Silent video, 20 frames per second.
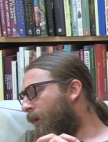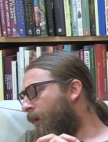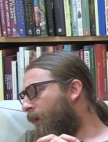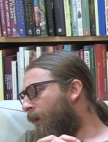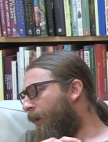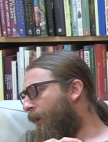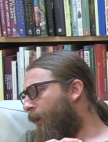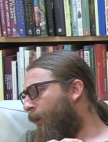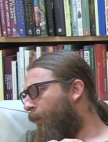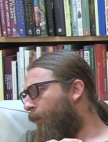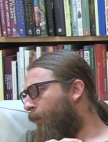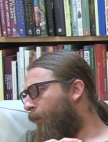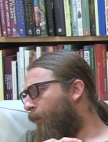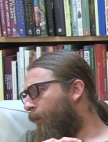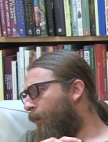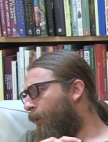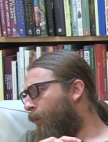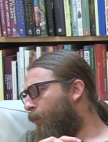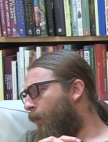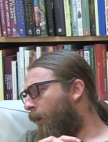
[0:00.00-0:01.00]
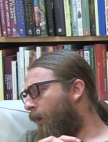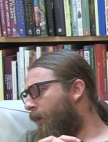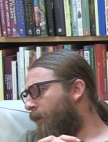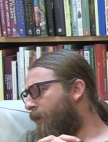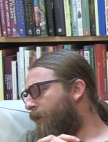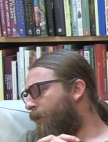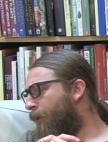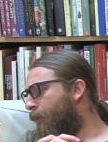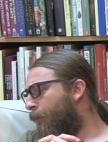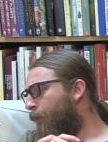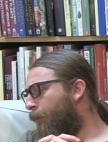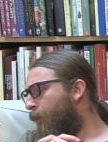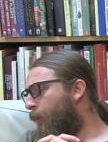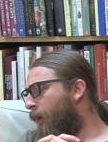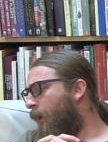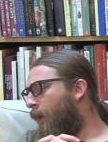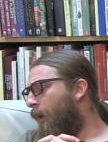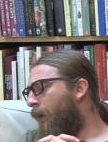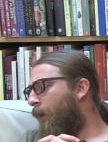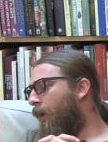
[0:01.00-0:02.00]
you know, you want to
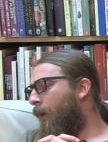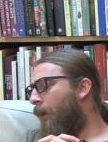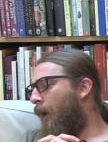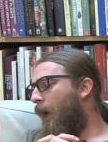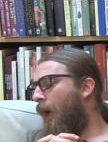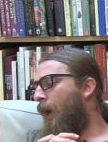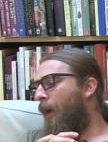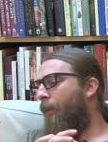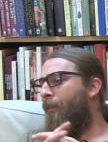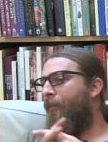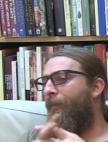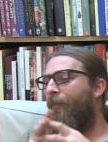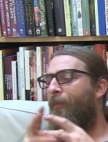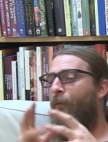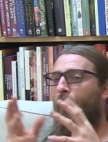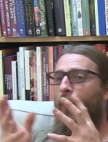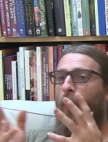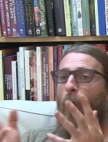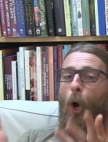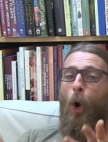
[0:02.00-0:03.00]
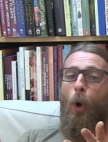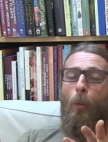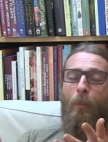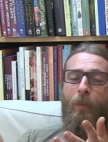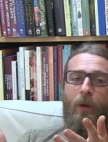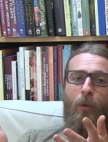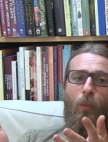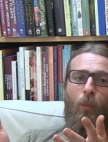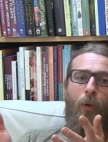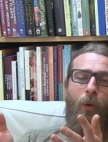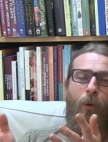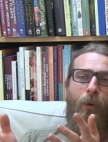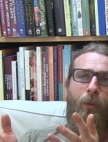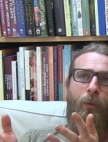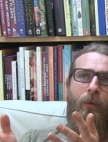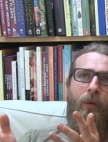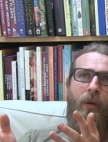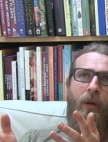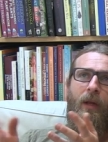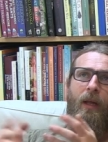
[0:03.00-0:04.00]
um, for an open
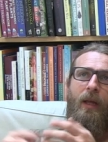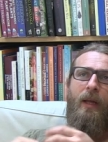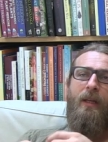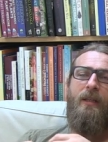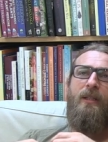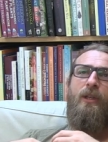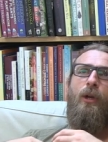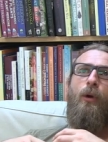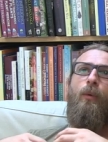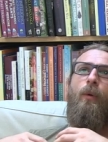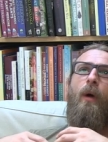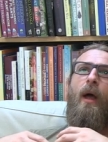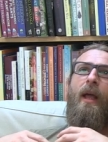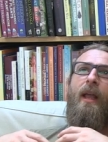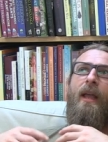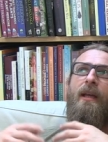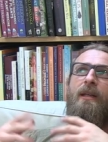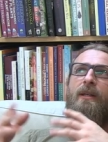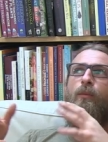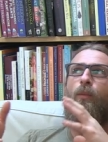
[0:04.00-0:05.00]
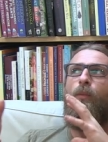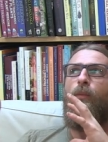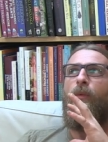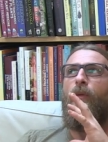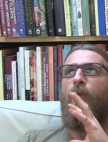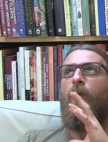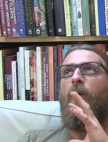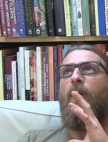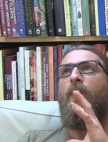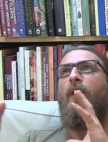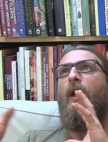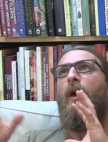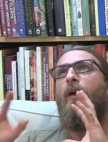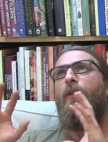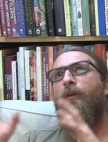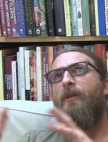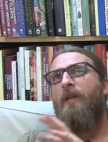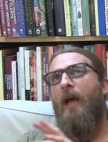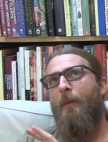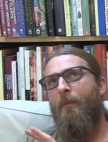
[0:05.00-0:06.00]
wound. And so I guess the, the
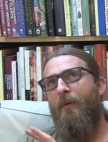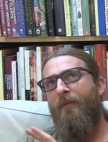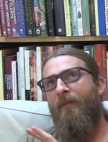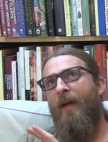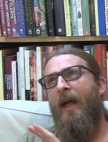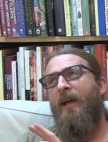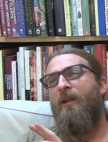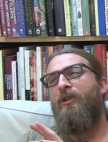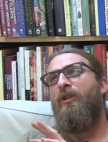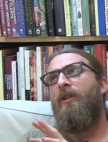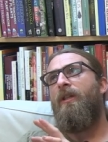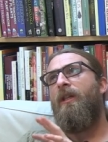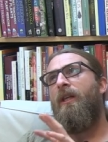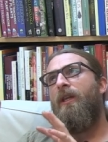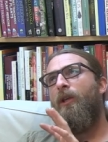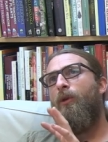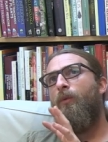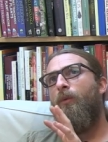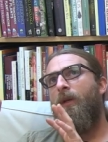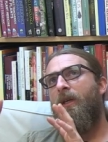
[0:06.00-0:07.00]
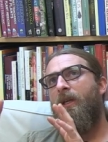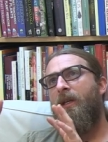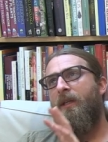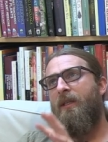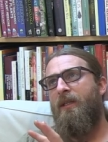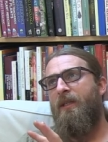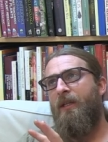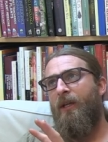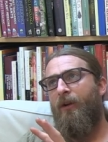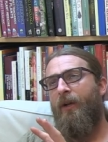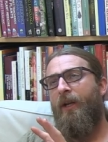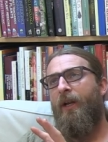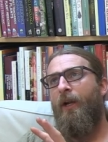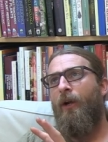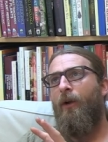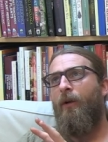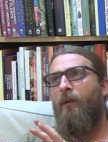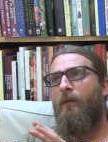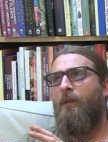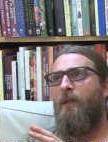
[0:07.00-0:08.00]
other type of action that you would consider
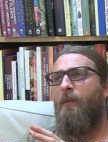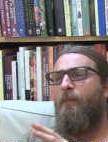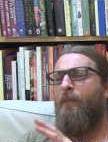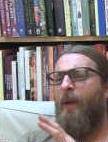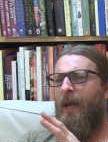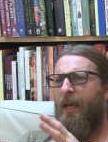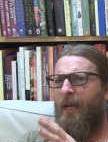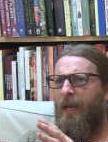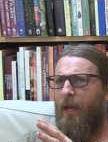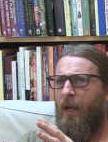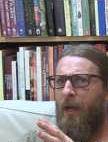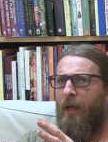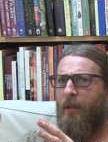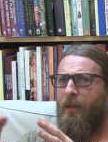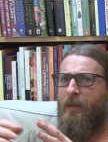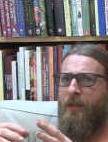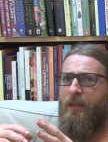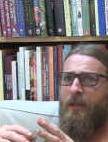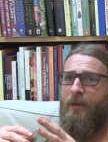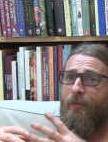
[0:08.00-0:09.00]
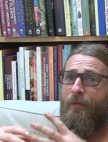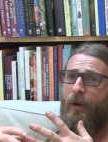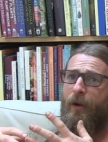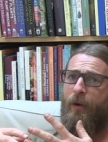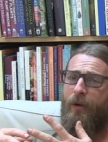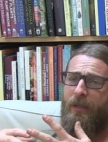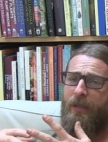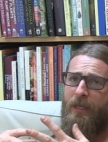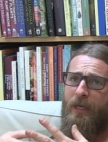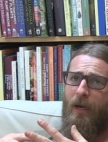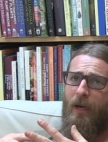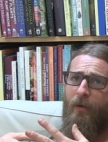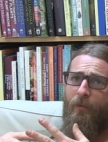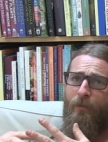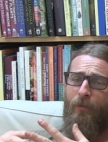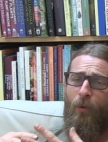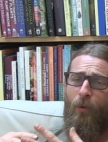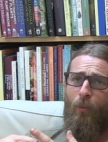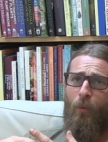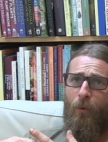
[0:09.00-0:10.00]
here, depending on the severity
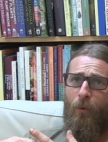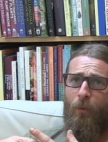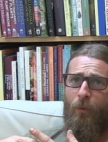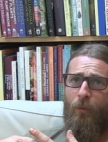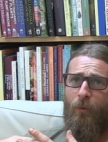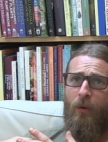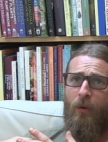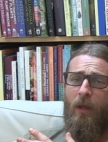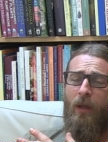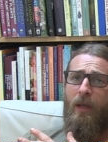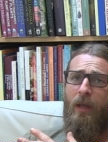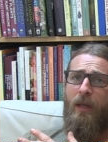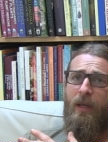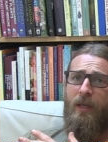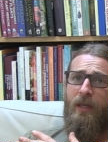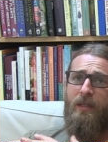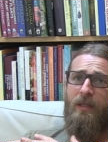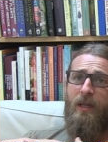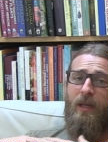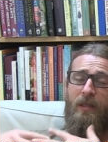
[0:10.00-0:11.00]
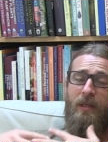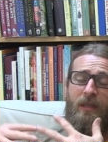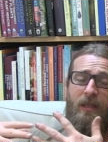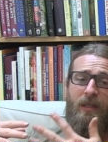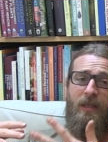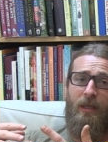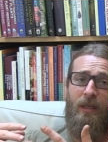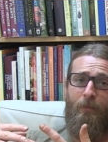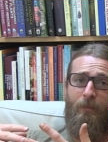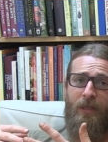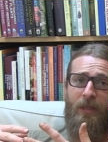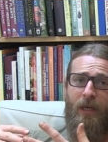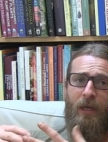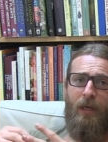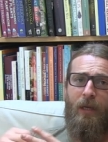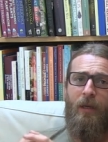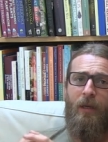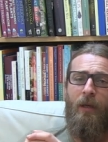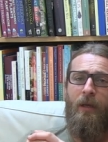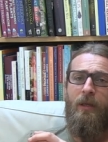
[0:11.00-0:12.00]
of the wound, is a
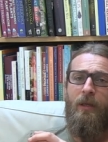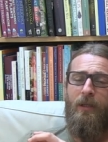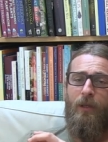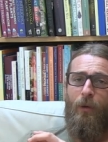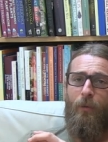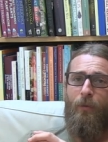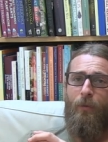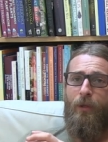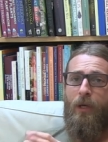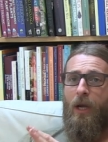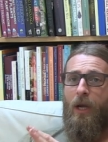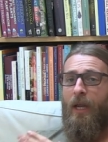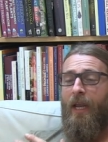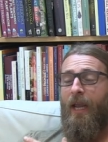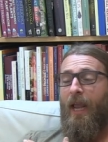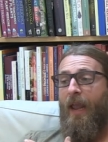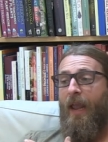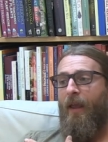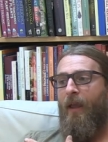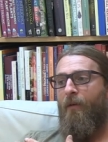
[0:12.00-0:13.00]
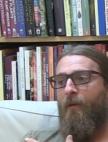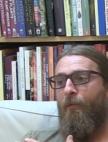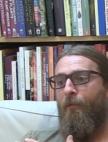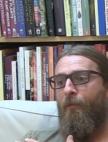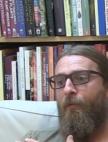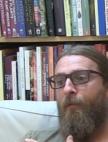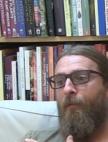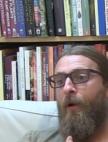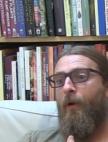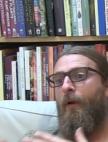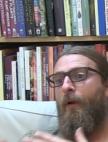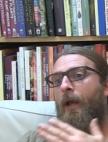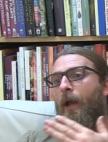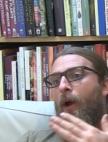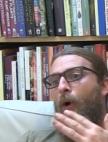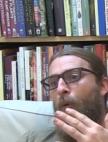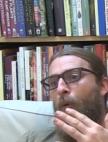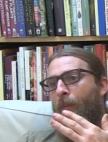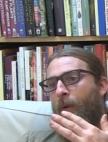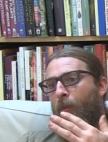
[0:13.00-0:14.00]
styptic. So if we're talking a very
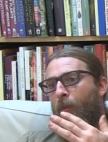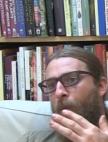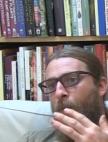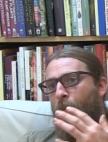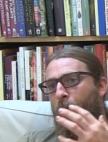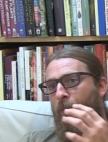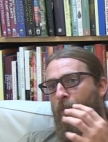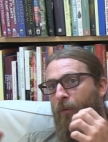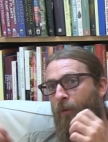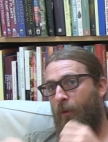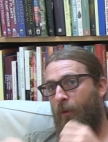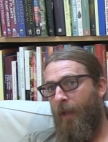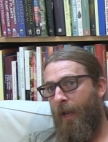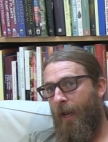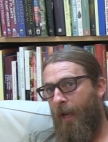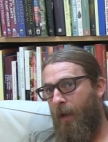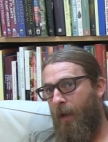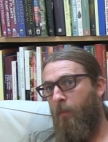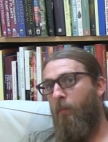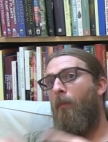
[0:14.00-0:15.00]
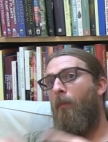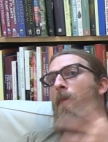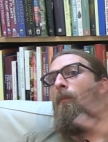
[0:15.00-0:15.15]
open wound, like